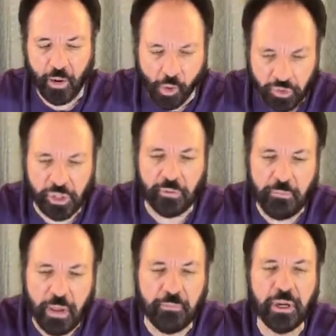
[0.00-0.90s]
And also
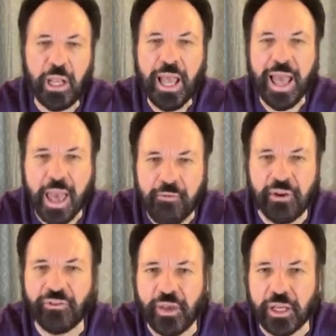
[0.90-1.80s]
remember,
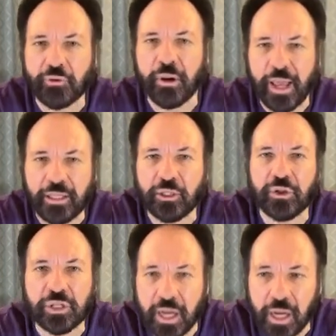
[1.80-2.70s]
everything is
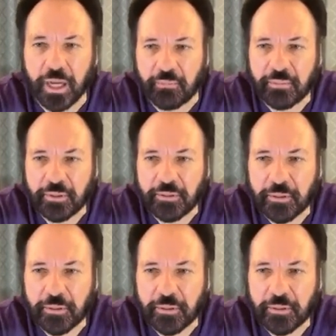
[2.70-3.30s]
related to time.